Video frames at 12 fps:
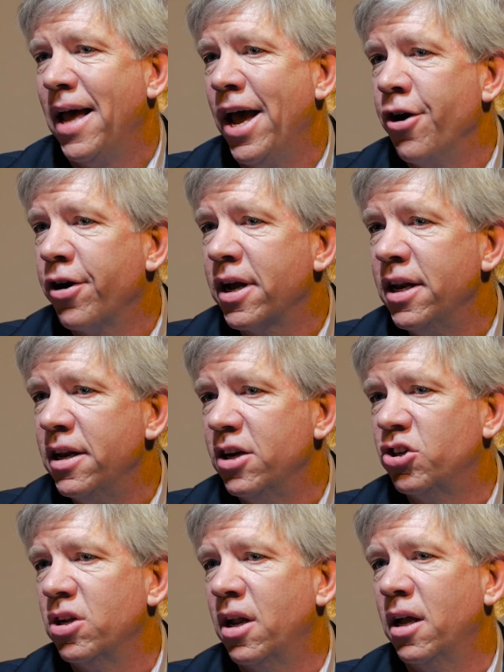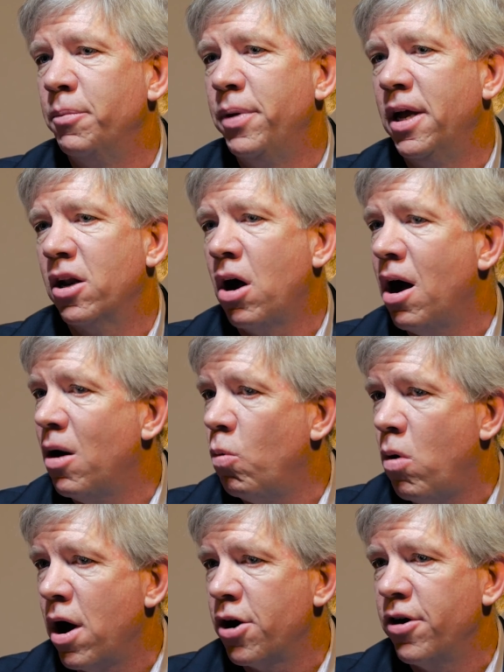air conditioning, be it hot
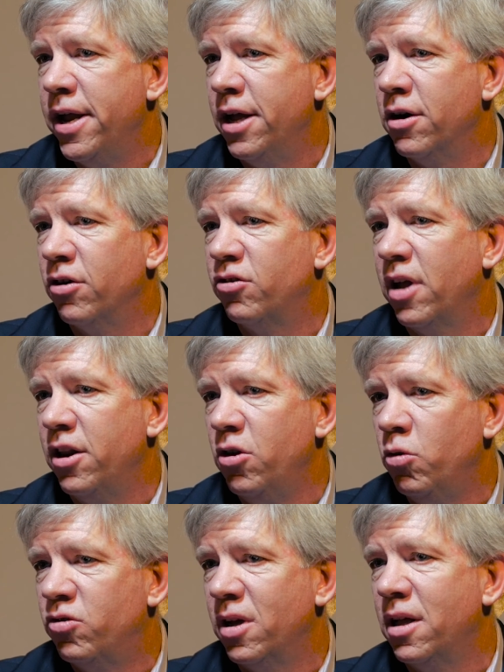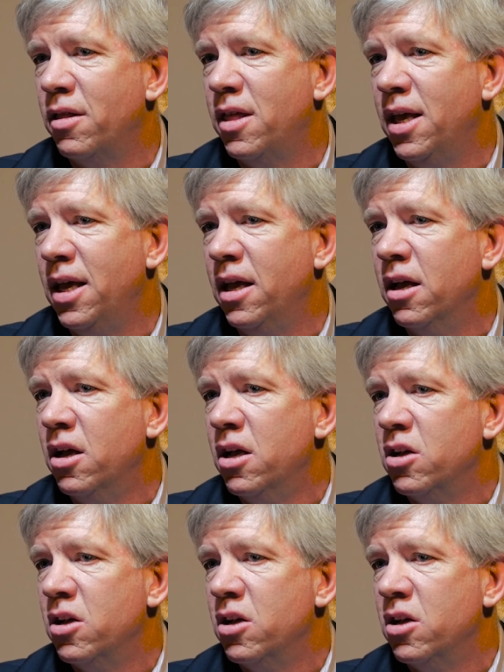water heaters, and using the